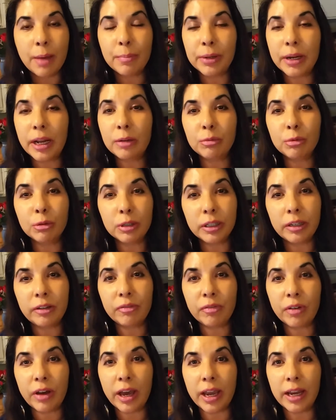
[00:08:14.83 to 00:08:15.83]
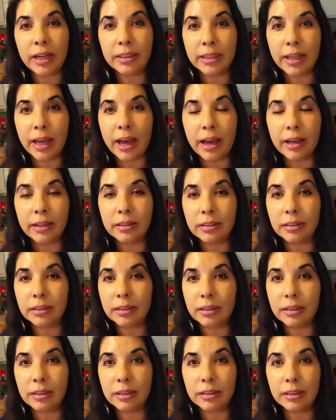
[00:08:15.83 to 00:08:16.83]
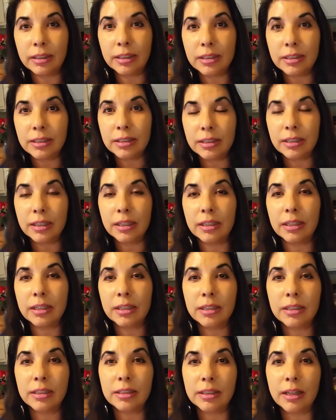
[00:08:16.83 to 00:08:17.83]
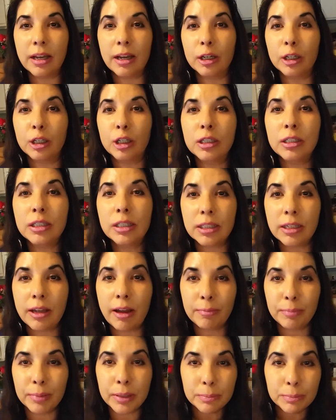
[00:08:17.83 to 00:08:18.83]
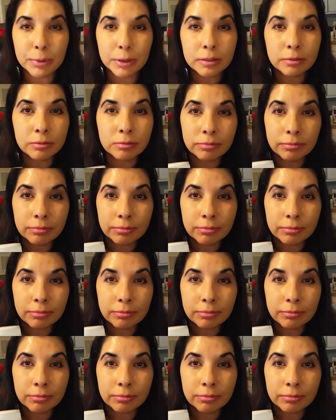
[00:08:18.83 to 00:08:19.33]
But I really find that this is good stuff, people.